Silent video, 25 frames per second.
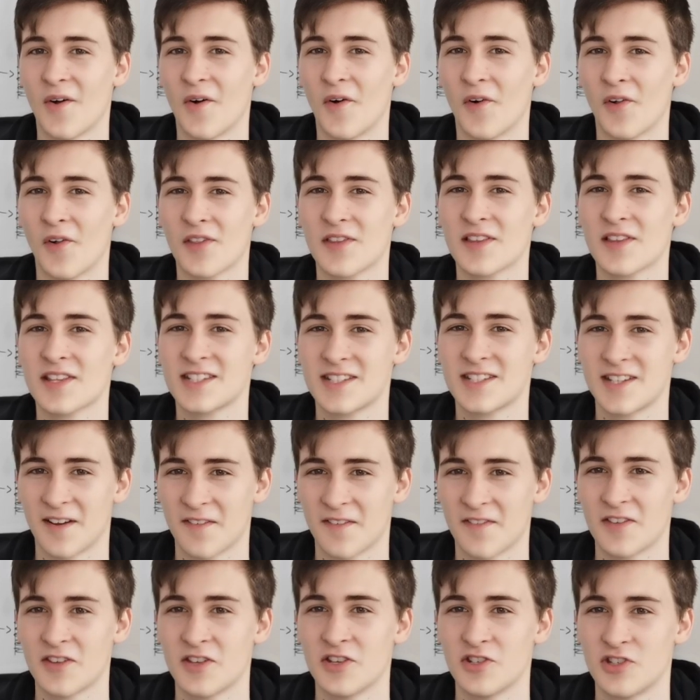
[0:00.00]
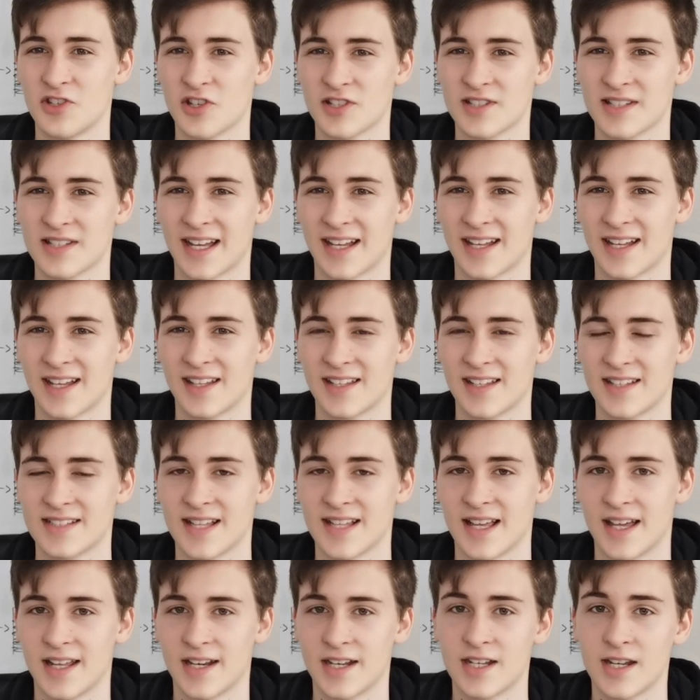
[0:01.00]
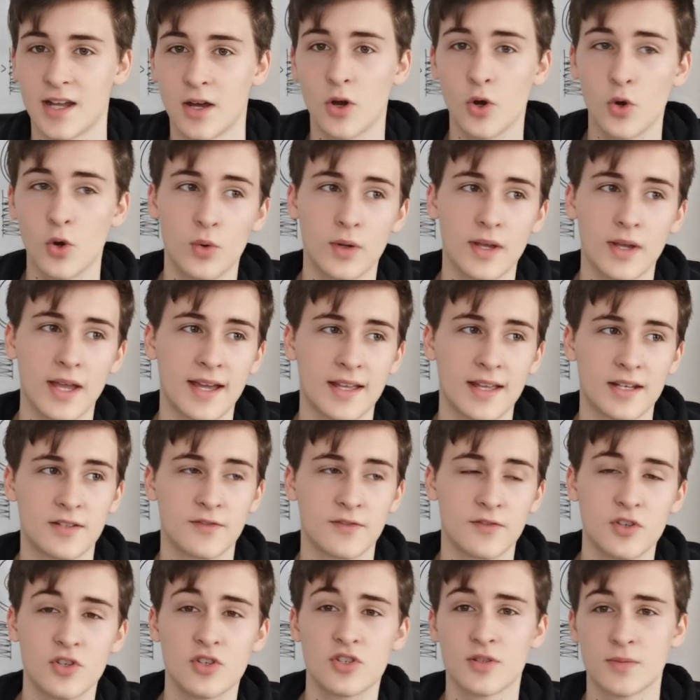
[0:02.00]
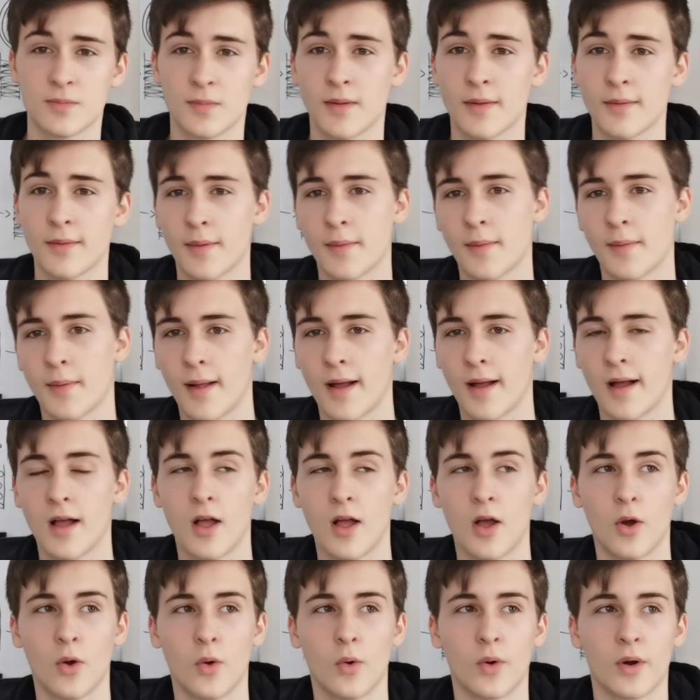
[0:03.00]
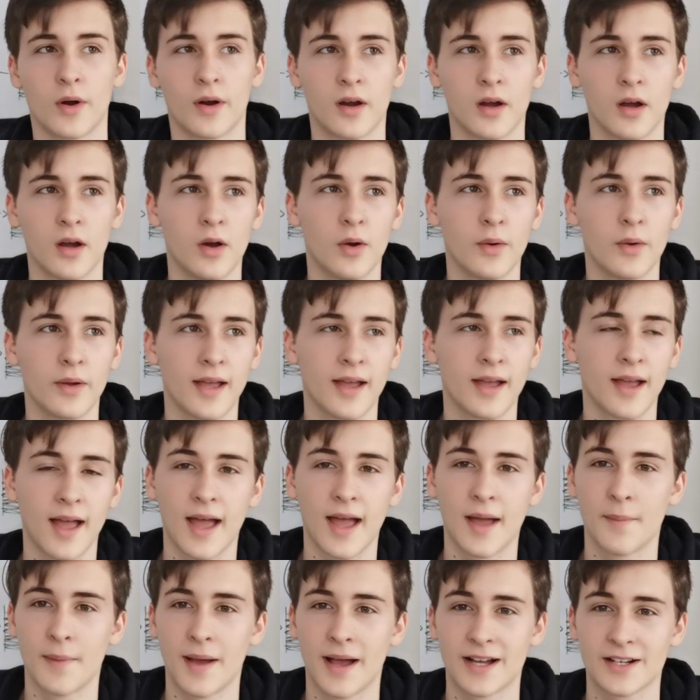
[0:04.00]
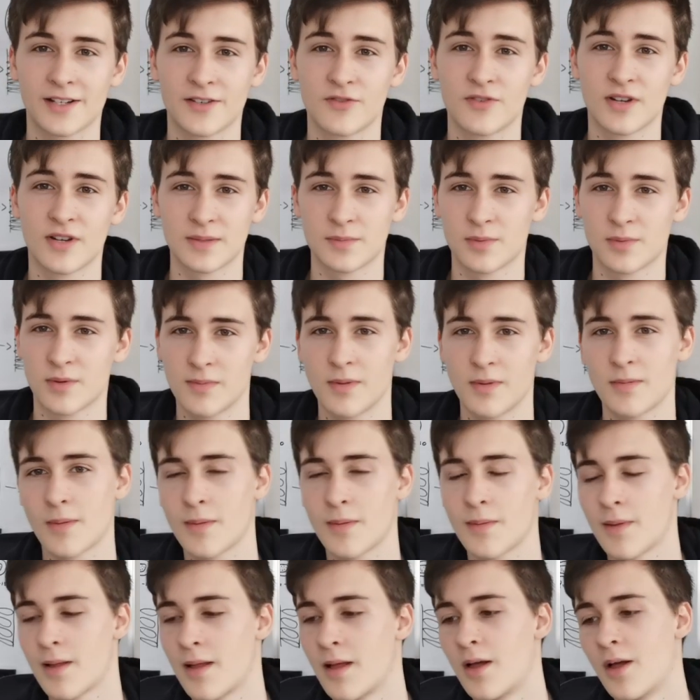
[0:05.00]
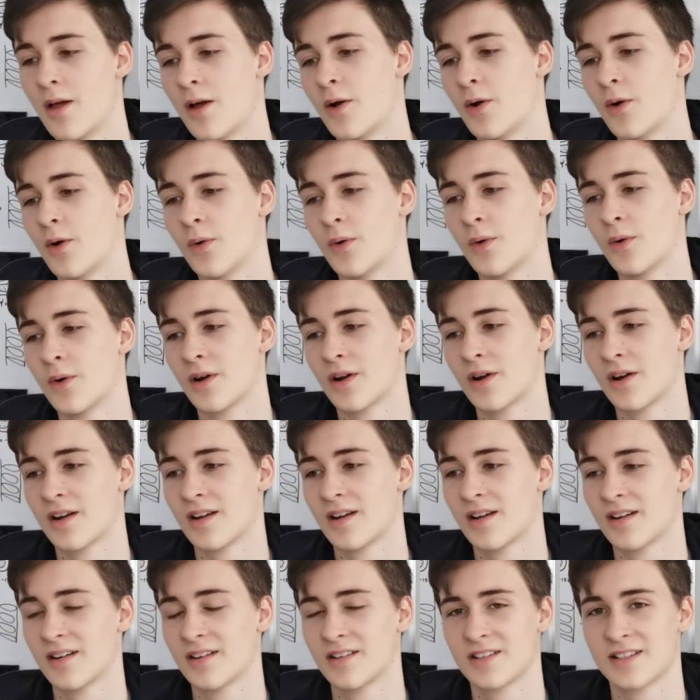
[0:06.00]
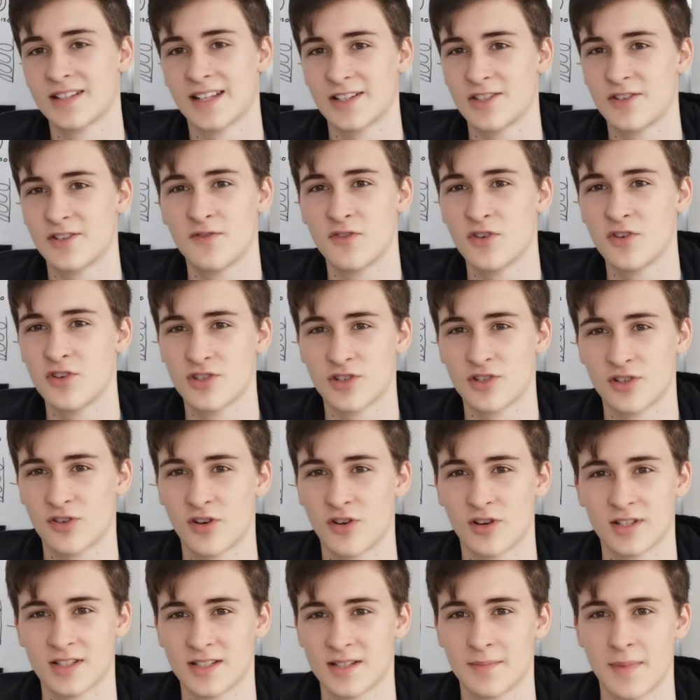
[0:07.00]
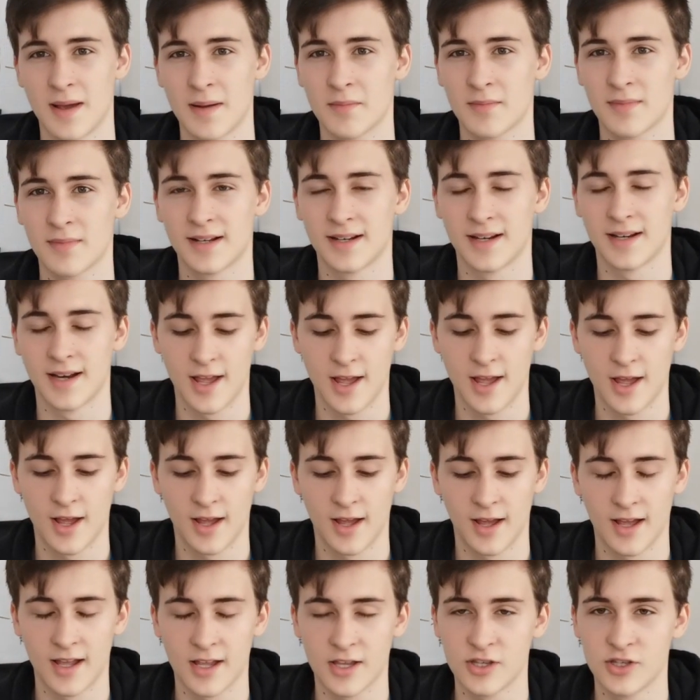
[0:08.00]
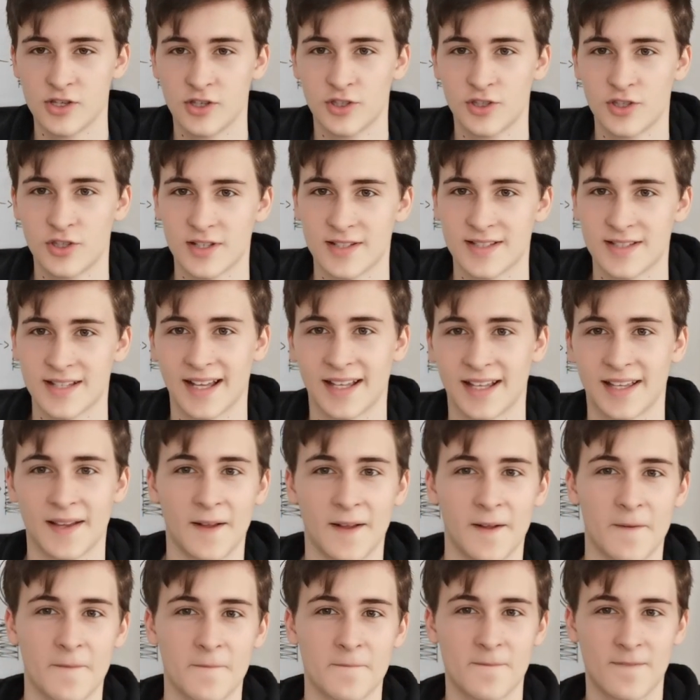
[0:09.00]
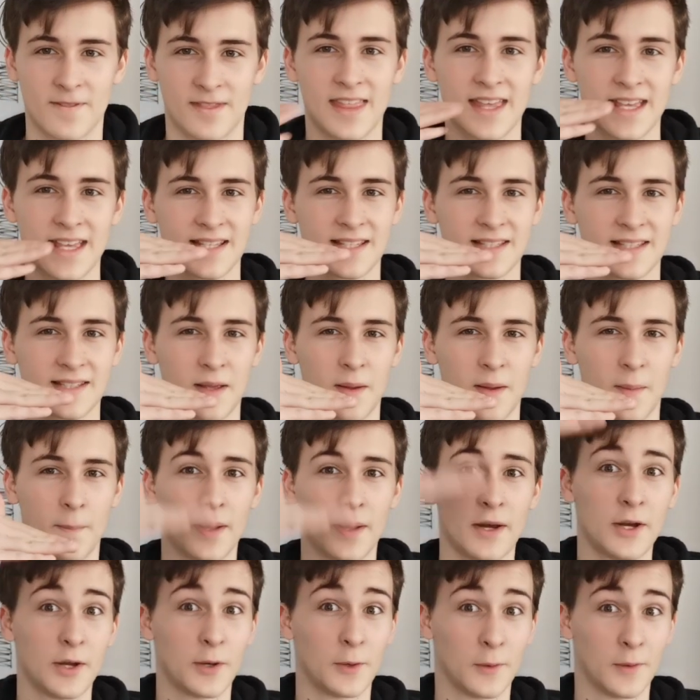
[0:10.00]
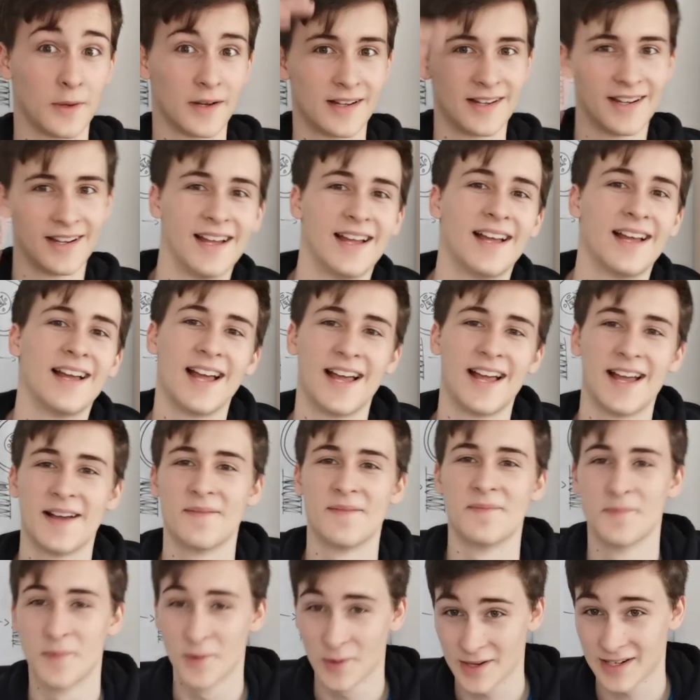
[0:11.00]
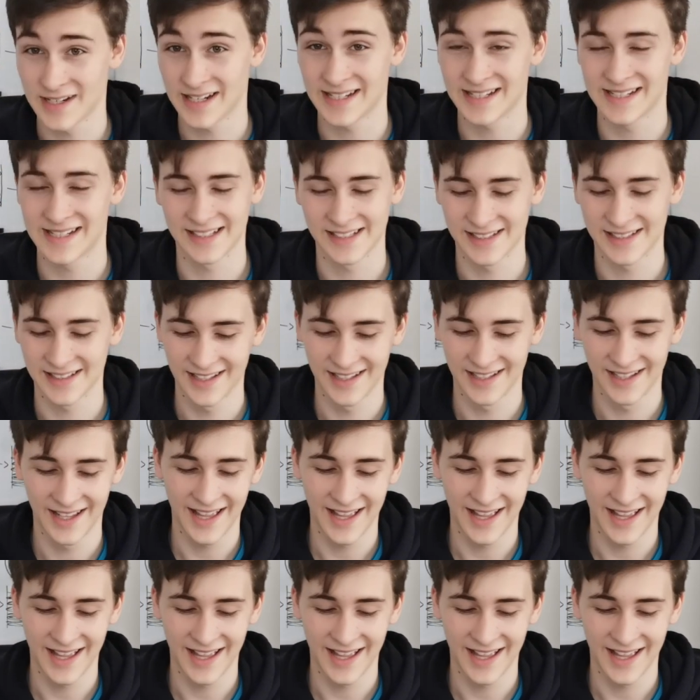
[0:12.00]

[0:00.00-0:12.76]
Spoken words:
all the stuff that you just like said, oh yeah, diffusion, blah blah blah, or oh yeah, active transport, blah blah blah, or just like diffusion across the membrane. It's like this, but no, more detail.